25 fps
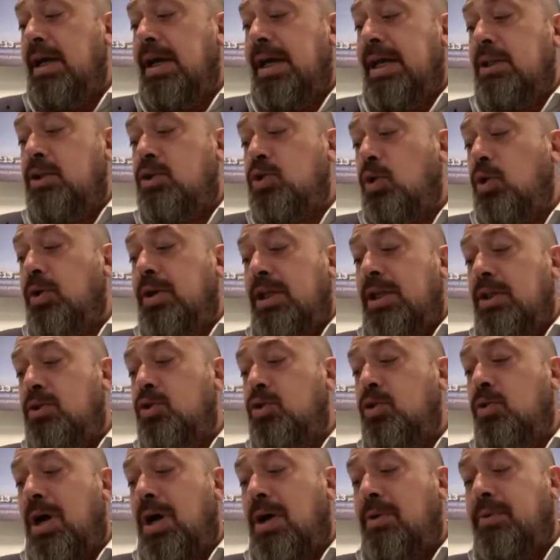and talking
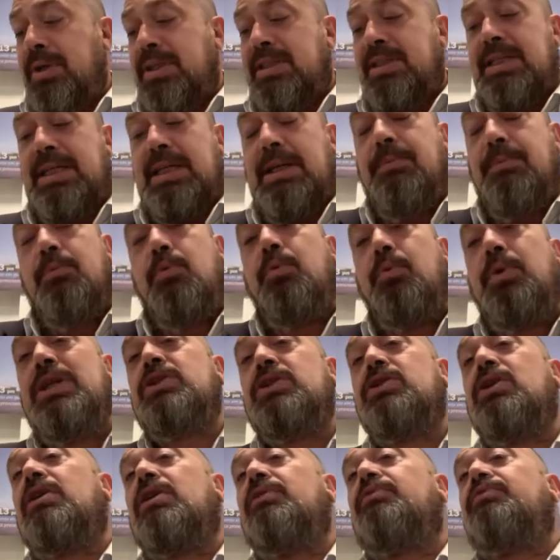to our team, we
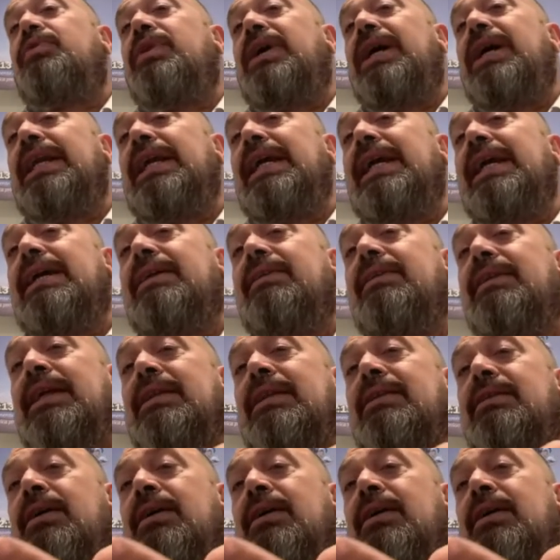started finding out that